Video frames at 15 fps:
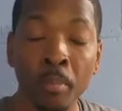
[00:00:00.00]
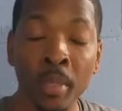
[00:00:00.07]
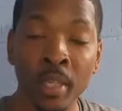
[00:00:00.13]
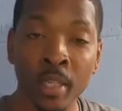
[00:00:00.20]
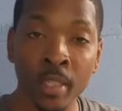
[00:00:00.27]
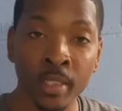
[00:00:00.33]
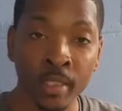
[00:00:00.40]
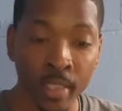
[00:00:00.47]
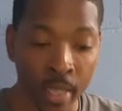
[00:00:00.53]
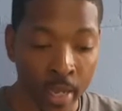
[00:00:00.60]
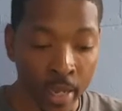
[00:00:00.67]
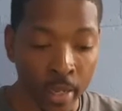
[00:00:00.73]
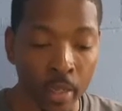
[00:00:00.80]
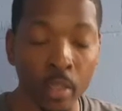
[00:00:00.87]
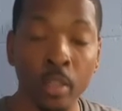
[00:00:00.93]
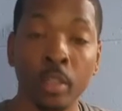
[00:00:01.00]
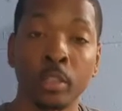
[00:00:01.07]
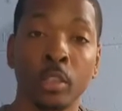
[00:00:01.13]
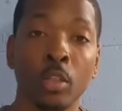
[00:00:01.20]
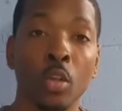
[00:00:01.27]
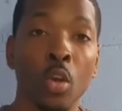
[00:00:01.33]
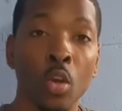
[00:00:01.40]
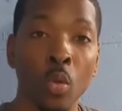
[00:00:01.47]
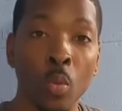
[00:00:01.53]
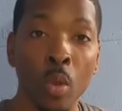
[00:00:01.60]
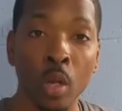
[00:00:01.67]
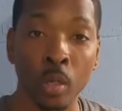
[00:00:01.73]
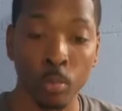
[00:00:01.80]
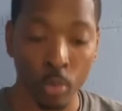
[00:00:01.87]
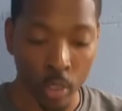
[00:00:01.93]
PSI electric cold
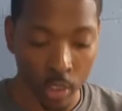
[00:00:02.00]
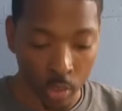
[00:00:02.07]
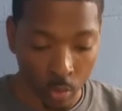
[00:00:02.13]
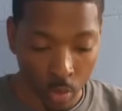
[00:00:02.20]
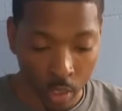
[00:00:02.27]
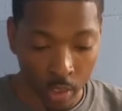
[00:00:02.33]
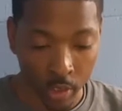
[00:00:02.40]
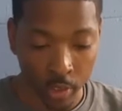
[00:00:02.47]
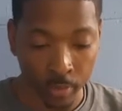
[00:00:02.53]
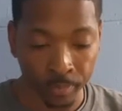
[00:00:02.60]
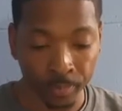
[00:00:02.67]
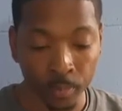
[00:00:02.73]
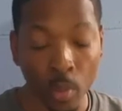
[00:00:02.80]
water pressure washer,